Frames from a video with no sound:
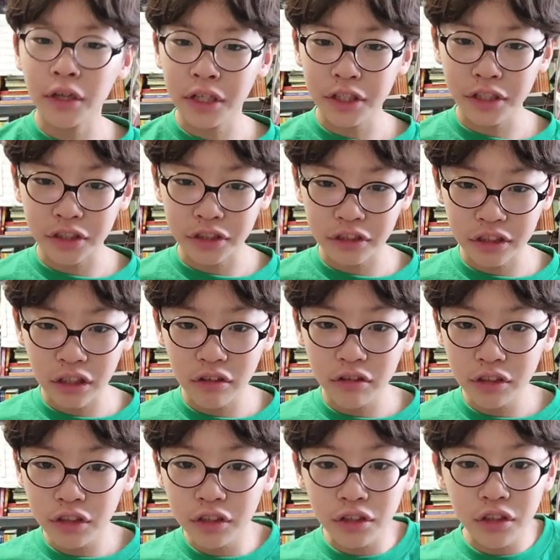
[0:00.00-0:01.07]
He just
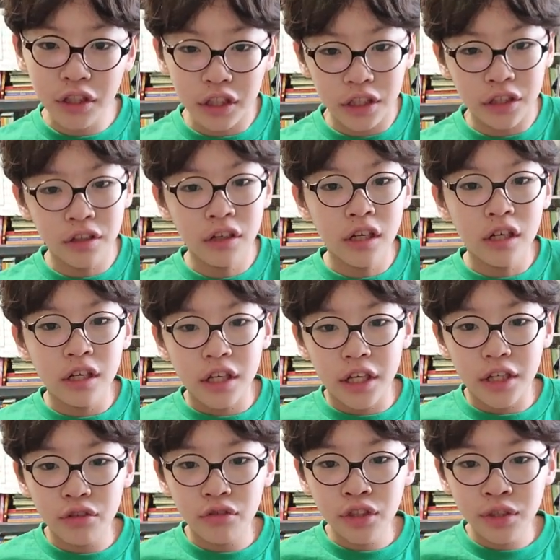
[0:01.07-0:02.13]
goes into
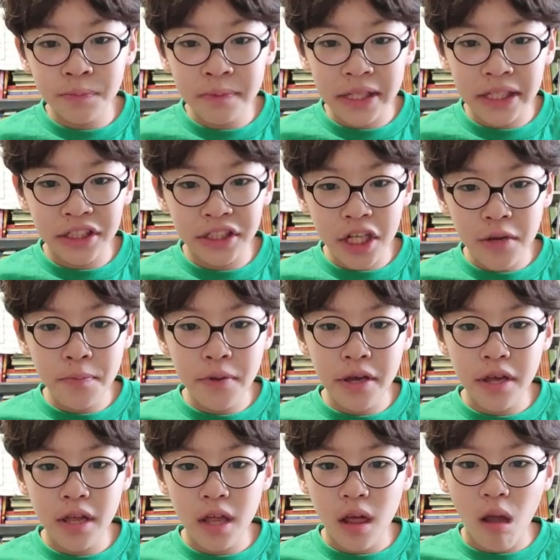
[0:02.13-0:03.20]
a spaceship,
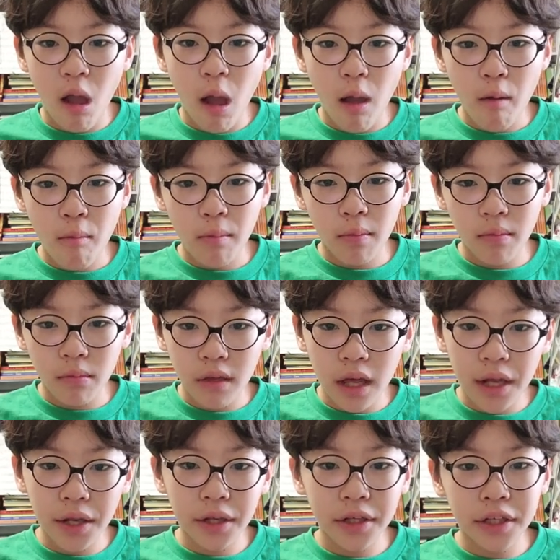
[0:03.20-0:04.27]

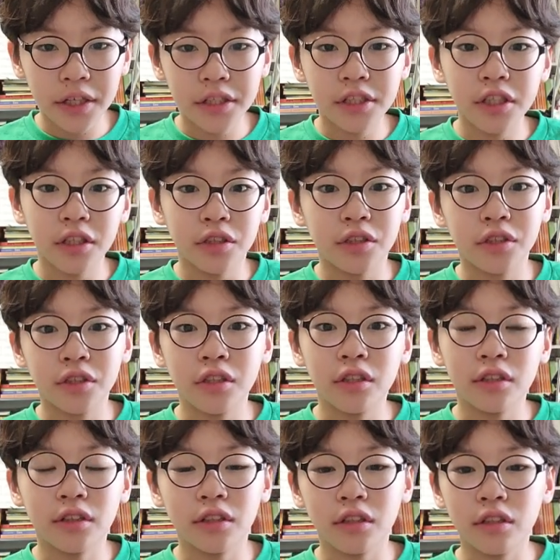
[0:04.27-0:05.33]
and then he just
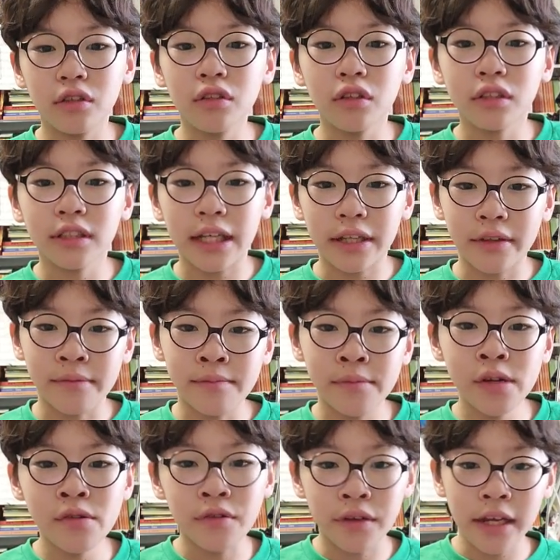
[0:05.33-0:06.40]
looks at the
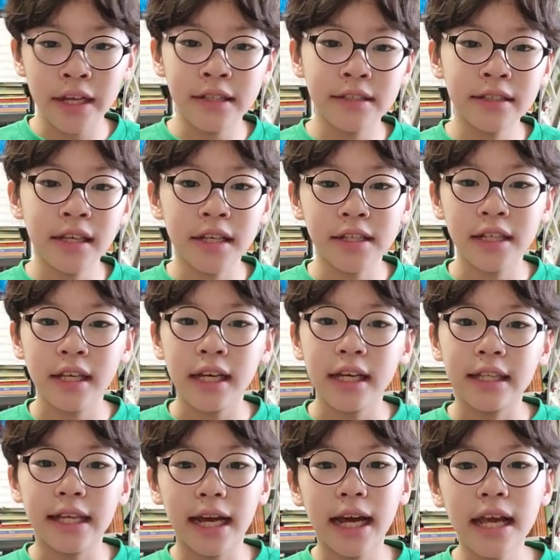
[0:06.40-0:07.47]
moon and says,
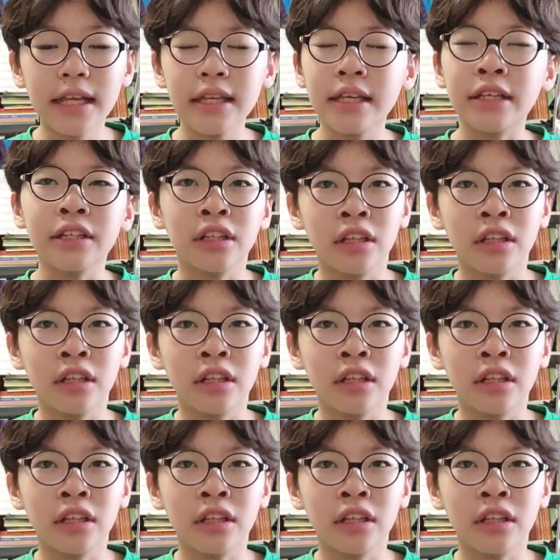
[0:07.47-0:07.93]
"That is